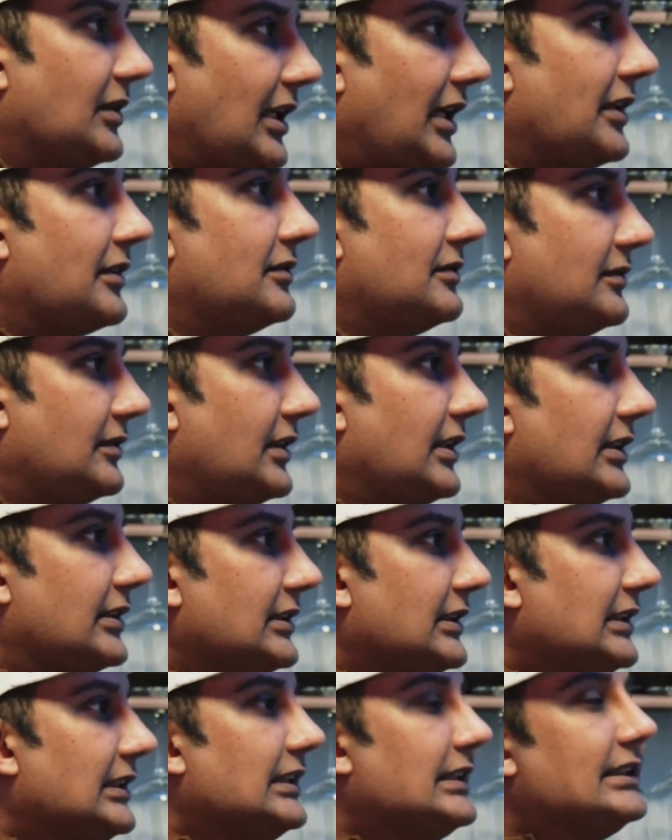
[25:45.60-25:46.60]
life, right?
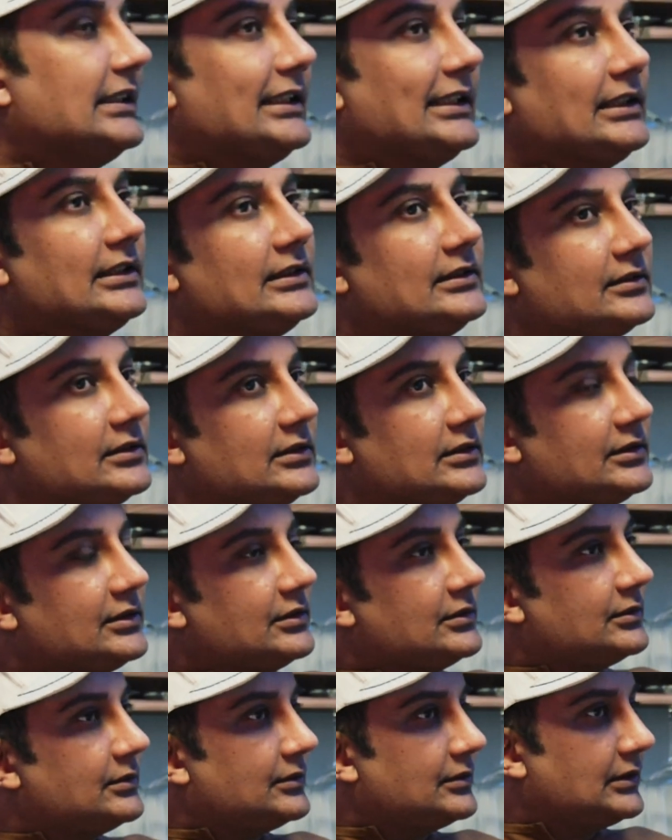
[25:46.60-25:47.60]
And it's
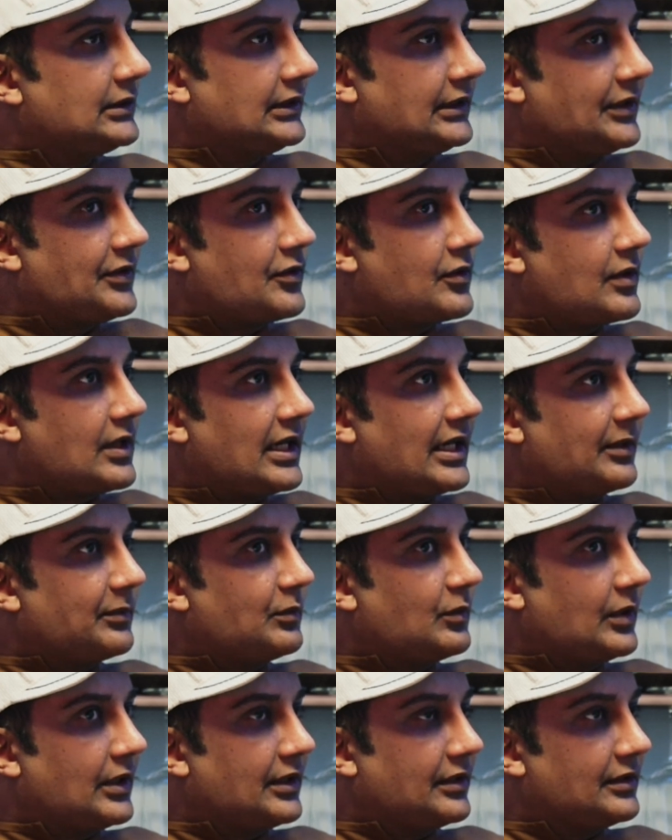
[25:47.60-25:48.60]
also a trap
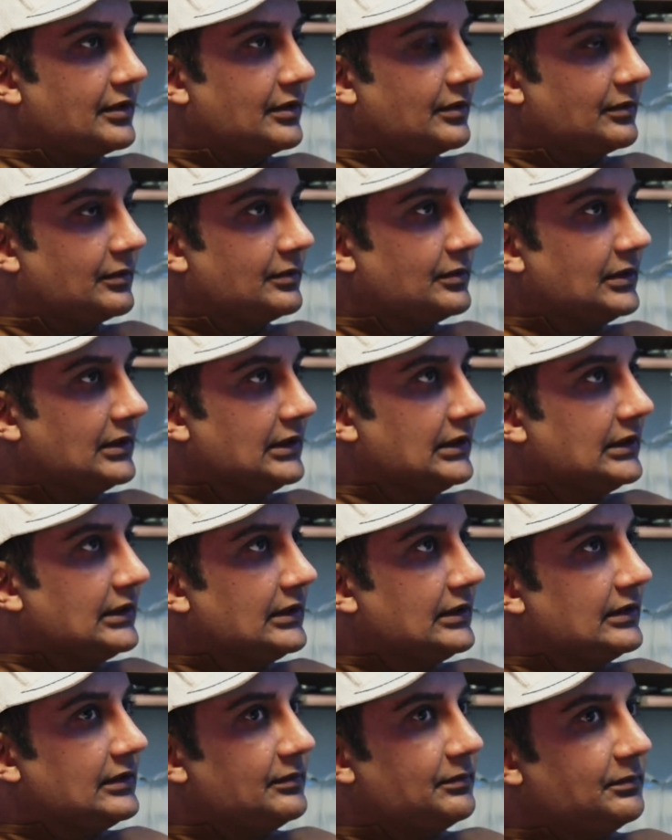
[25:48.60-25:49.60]
where you
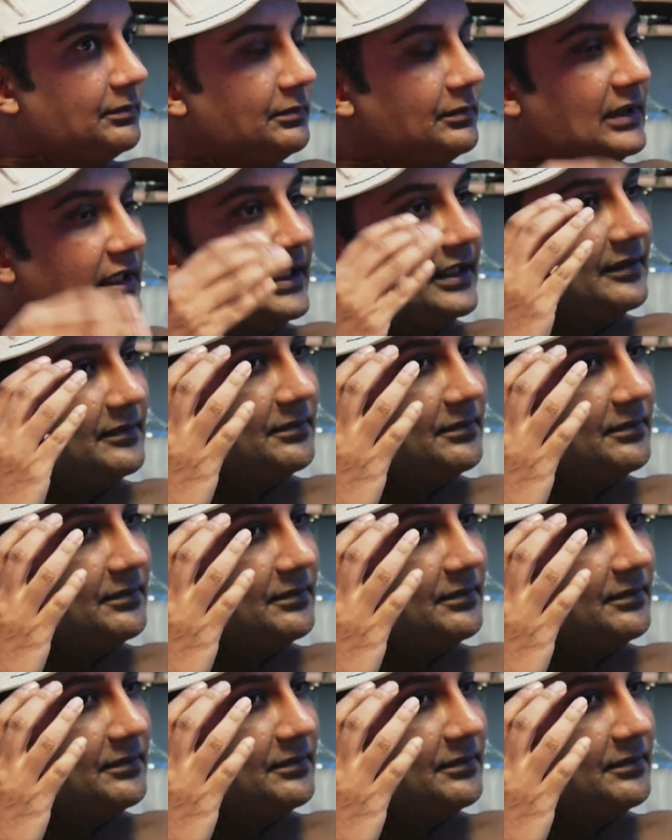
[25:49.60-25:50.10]
might